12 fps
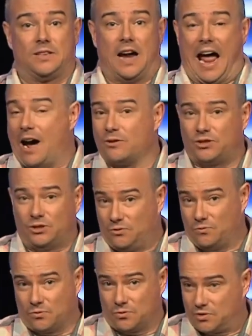how
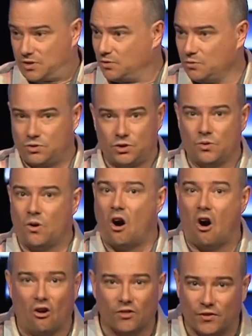to do
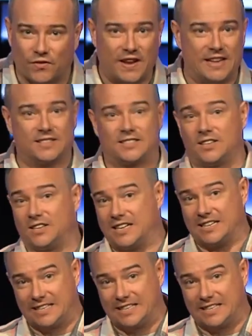all the things to